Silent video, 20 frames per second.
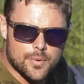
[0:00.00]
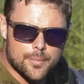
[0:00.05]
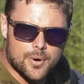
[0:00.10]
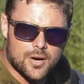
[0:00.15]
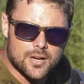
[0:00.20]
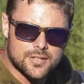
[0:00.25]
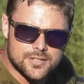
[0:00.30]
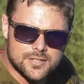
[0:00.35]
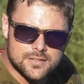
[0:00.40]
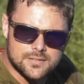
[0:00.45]
my
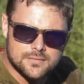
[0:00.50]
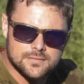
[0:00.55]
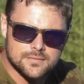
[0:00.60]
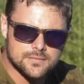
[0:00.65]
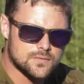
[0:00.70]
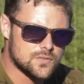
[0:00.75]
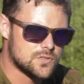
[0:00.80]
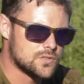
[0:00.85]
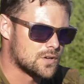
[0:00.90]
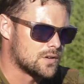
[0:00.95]
margin.
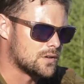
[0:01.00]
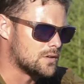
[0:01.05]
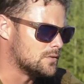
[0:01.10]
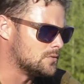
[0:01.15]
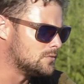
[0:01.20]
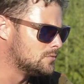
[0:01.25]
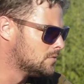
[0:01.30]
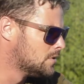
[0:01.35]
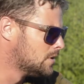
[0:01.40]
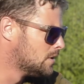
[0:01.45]
So
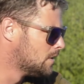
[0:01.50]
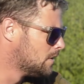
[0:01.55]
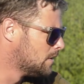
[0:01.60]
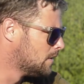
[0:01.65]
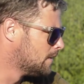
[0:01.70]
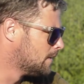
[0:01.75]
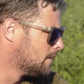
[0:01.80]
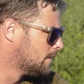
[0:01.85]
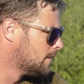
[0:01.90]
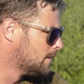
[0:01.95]

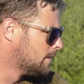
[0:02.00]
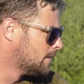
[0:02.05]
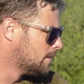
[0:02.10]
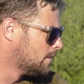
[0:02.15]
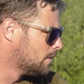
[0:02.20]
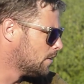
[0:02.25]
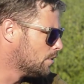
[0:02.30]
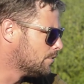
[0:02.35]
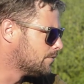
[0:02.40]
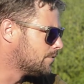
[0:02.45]

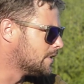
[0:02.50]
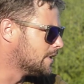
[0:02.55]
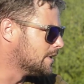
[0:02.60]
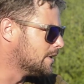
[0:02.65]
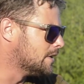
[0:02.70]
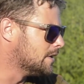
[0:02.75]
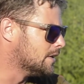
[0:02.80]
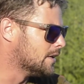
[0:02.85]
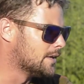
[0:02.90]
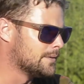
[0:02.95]
hopefully
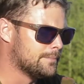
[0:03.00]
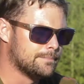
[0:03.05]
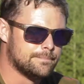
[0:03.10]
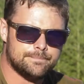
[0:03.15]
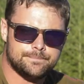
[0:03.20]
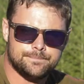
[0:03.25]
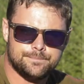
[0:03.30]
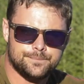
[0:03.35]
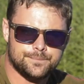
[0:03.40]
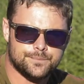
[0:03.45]

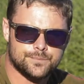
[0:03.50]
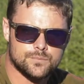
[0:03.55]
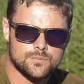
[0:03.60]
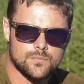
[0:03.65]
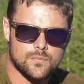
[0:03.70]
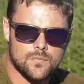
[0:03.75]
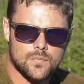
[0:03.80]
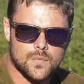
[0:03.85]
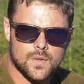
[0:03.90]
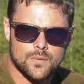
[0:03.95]

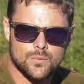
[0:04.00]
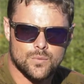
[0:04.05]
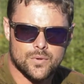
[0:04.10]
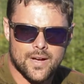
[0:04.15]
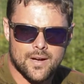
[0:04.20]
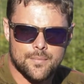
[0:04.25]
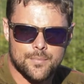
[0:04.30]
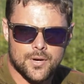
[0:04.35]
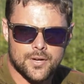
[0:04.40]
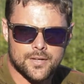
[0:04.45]
we'll
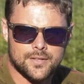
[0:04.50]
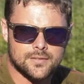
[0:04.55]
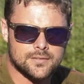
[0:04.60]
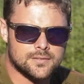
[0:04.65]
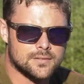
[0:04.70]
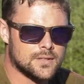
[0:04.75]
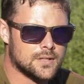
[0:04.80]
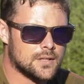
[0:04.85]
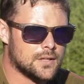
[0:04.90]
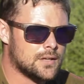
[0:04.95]
get a bite.
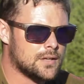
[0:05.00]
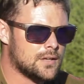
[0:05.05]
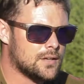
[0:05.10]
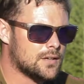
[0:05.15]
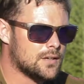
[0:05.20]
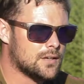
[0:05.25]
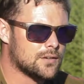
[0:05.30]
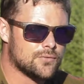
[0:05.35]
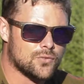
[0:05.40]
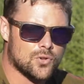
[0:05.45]

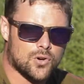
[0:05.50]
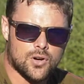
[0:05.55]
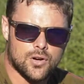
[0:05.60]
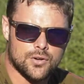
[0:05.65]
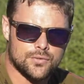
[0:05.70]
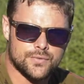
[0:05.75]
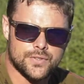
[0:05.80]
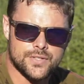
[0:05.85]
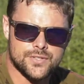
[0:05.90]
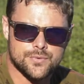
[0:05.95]
If not,
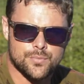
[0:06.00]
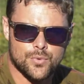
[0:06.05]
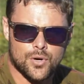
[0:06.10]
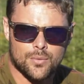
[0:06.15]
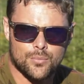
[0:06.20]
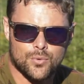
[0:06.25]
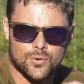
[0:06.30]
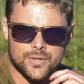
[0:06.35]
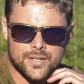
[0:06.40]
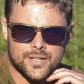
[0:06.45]
hopefully tomorrow
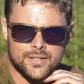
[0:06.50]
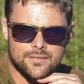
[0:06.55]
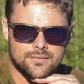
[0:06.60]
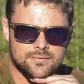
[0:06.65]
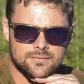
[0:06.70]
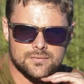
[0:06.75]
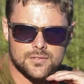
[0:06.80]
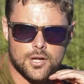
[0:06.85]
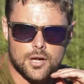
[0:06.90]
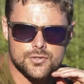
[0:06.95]
morning,
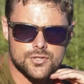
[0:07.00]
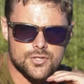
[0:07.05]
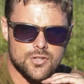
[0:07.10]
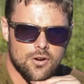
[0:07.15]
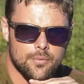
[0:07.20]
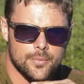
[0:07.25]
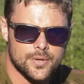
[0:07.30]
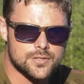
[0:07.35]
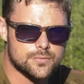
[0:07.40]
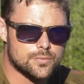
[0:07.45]

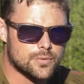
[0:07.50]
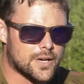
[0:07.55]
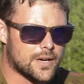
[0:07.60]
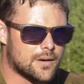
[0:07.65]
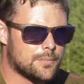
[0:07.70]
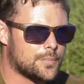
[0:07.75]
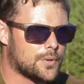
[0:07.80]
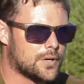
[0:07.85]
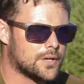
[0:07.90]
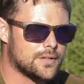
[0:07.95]
lunchtime-ish, we'll
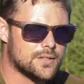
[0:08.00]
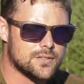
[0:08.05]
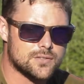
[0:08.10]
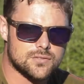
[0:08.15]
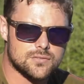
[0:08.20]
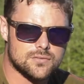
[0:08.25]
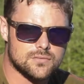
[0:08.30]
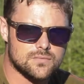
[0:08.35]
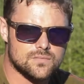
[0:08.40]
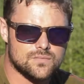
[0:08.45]
get a bite. There's
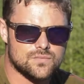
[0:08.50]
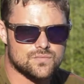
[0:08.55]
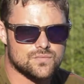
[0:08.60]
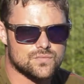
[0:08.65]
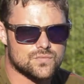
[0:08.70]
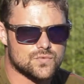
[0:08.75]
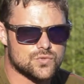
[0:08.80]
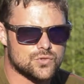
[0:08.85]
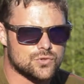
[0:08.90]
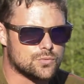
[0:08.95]

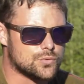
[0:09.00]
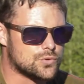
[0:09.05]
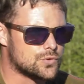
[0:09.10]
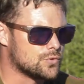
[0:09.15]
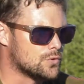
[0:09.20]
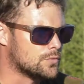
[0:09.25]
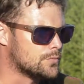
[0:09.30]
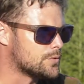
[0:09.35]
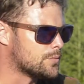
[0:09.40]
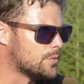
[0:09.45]
due a
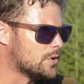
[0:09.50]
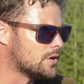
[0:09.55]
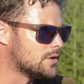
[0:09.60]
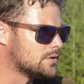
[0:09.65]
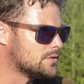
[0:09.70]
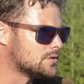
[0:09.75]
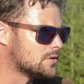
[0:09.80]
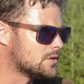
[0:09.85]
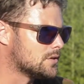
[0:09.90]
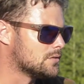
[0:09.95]
storm tomorrow,
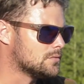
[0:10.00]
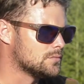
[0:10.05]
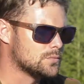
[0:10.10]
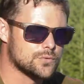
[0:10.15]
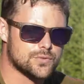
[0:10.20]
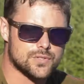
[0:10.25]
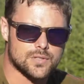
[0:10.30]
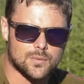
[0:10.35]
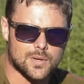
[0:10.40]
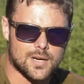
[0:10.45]
so
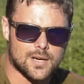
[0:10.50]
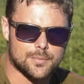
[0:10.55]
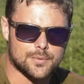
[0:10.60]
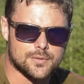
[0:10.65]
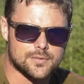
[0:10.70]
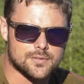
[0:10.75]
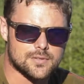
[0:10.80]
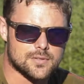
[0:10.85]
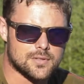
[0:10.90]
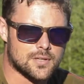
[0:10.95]
we'll see what
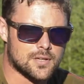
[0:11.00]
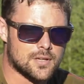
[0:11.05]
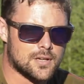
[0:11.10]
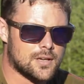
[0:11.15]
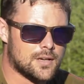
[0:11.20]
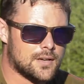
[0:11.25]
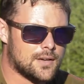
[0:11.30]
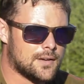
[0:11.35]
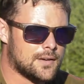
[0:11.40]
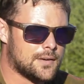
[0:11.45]
happens.
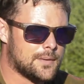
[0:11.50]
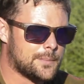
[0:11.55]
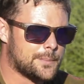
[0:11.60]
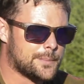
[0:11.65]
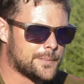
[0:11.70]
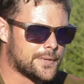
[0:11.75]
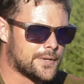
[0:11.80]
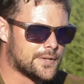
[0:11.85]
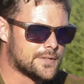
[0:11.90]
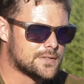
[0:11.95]

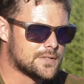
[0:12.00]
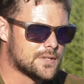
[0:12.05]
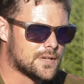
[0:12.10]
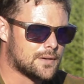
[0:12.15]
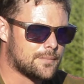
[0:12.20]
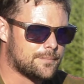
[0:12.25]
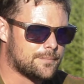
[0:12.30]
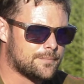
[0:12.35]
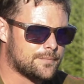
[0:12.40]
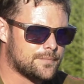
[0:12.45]
But
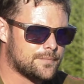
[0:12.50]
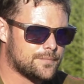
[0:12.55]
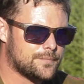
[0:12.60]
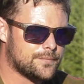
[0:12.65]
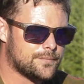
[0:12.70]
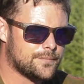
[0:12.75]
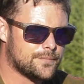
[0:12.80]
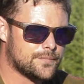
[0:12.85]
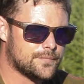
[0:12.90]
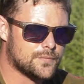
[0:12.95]

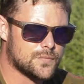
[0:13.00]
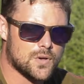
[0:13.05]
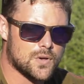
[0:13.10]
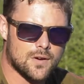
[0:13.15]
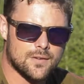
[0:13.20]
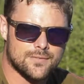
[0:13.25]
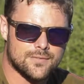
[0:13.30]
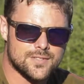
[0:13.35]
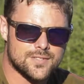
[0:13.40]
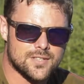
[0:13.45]

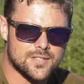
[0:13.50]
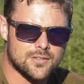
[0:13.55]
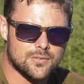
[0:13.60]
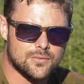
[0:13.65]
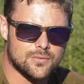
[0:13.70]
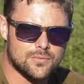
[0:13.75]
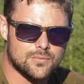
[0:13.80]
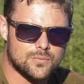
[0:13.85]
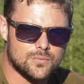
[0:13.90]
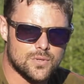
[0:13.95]
hopefully see
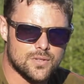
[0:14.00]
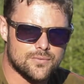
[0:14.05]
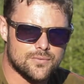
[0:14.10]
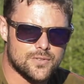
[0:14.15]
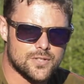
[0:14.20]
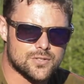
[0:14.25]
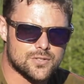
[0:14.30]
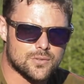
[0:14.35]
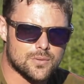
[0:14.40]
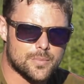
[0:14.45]
you with the
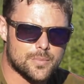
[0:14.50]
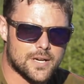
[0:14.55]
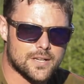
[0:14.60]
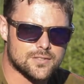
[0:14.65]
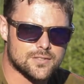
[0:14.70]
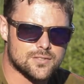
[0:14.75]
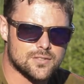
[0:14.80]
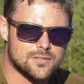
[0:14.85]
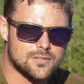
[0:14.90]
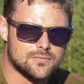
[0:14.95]
fish on the bank
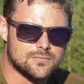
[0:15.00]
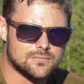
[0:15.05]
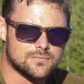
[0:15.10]
soon.